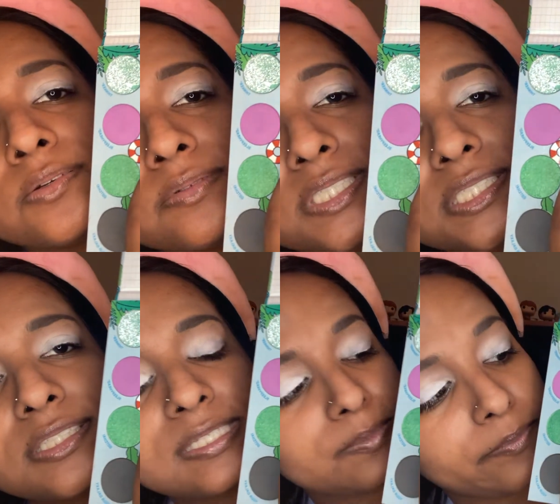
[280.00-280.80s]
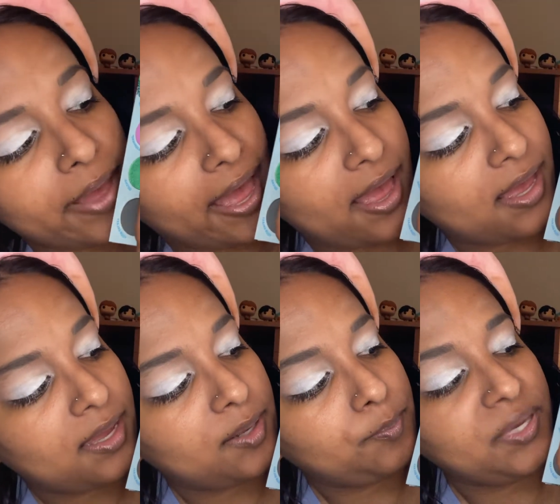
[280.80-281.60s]
which is this matte
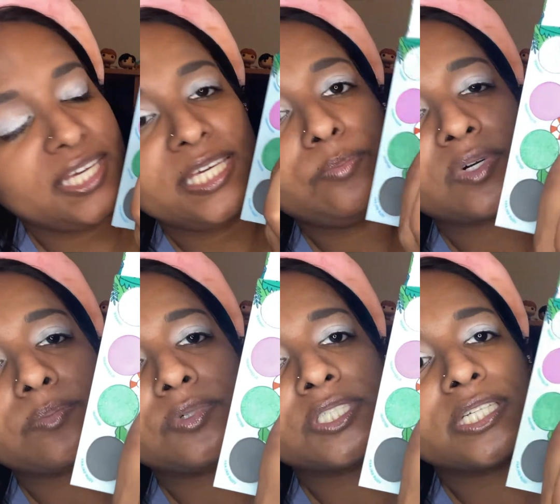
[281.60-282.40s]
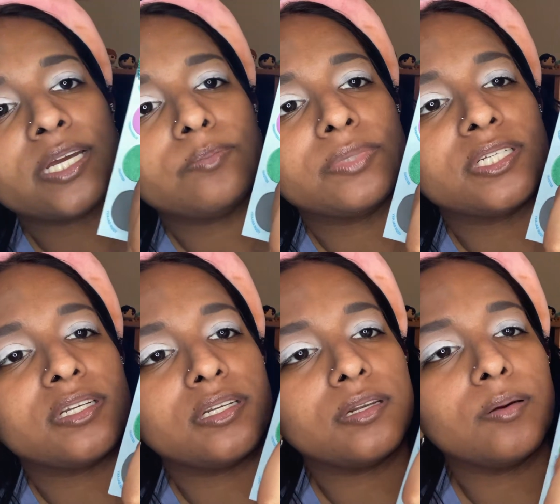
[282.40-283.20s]
pinky purple shade, but
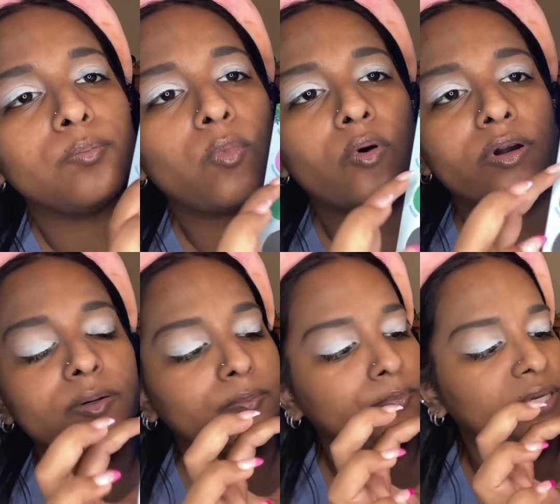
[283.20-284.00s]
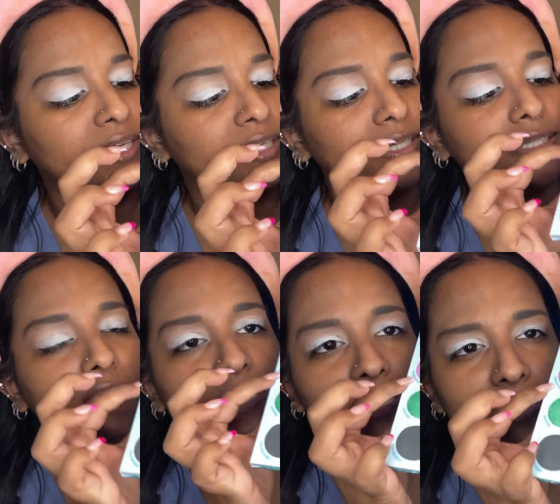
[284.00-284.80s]
more pinky
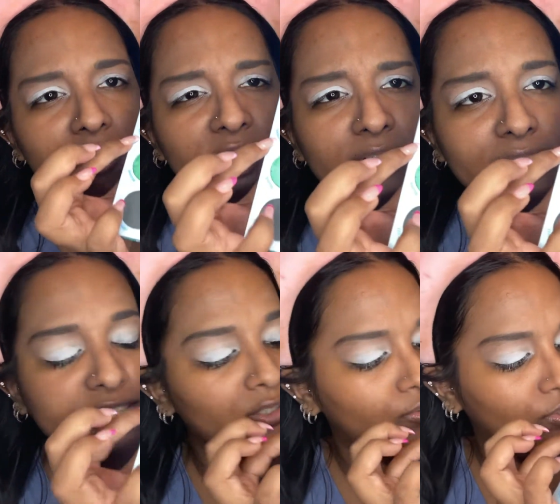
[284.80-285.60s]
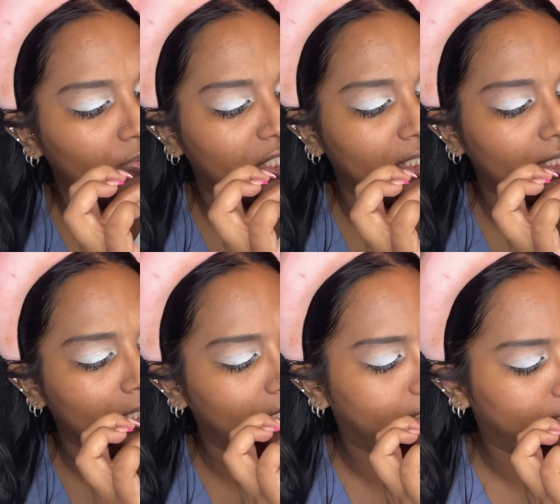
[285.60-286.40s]
than the shade next to it, which is
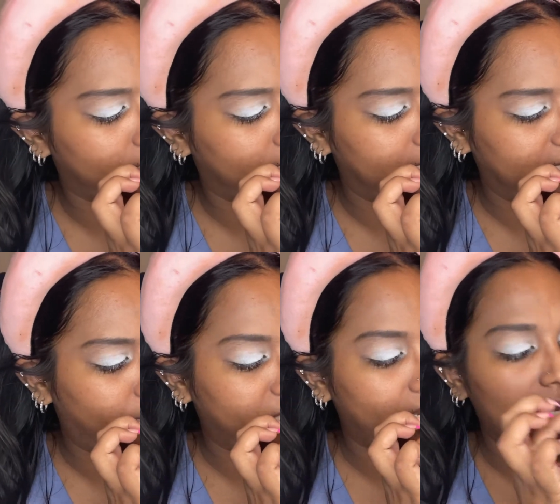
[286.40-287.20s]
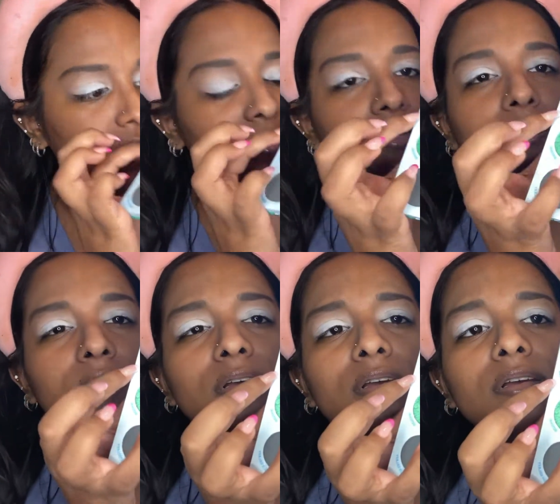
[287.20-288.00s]
in Sleepyhead.
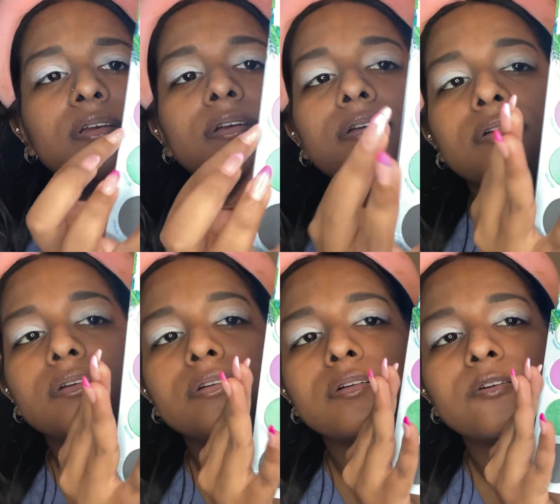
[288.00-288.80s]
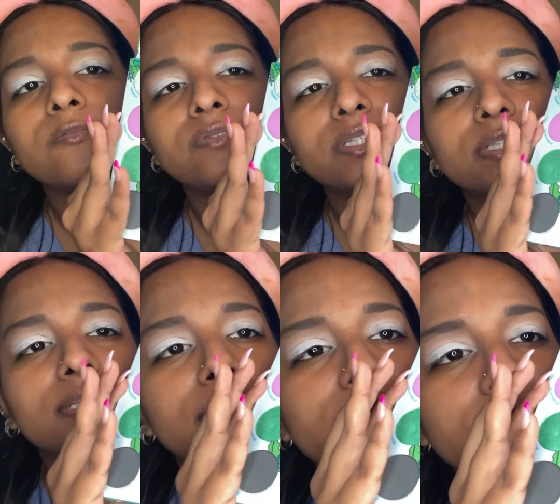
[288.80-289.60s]
Hopefully the
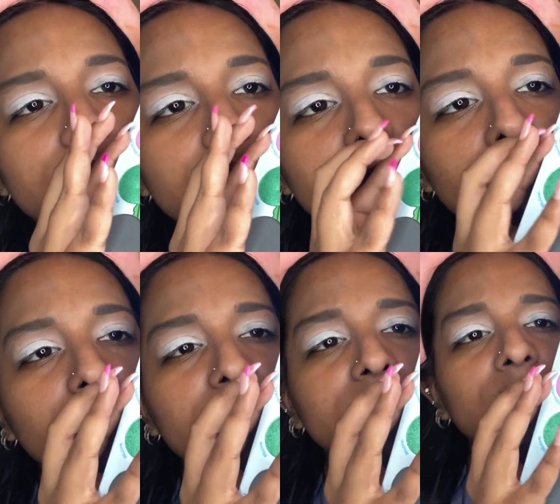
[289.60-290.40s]
lighting doesn't wash the